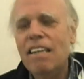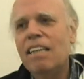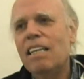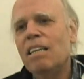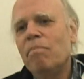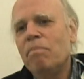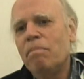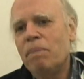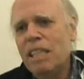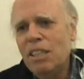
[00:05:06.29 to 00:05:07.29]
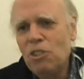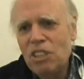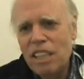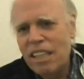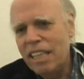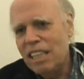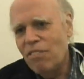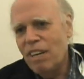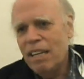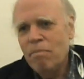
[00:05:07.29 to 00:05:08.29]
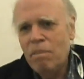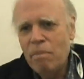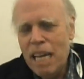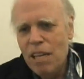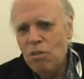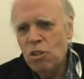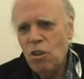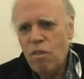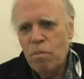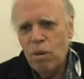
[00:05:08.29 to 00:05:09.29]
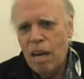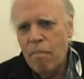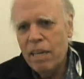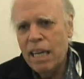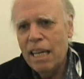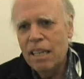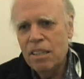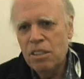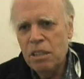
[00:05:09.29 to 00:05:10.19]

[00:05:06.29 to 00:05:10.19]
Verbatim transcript: Uh, but the interesting thing is if I make you solve a problem and I